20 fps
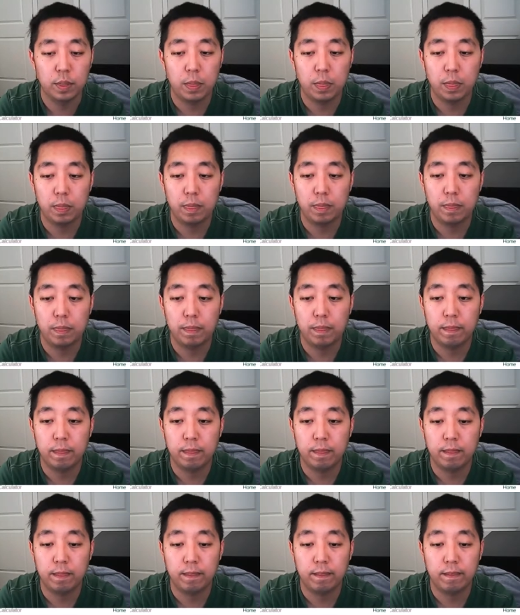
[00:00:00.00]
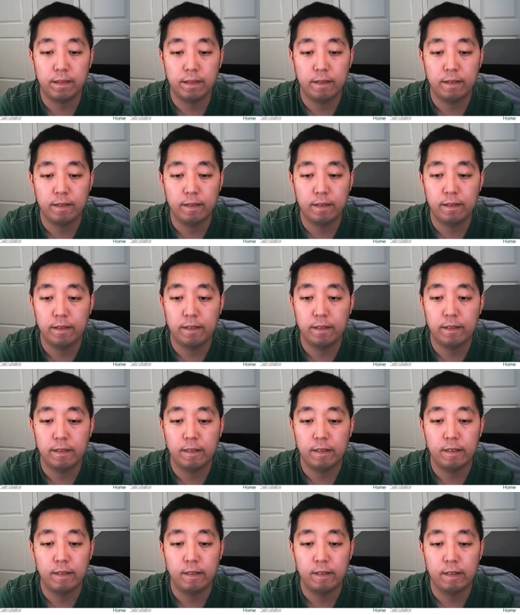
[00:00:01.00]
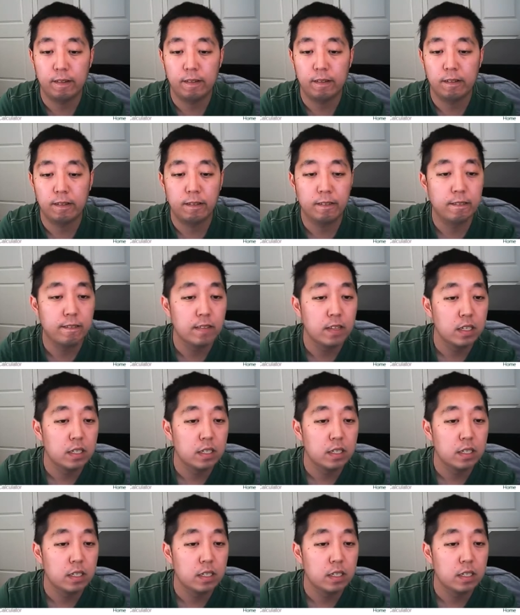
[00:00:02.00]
(no one is talking)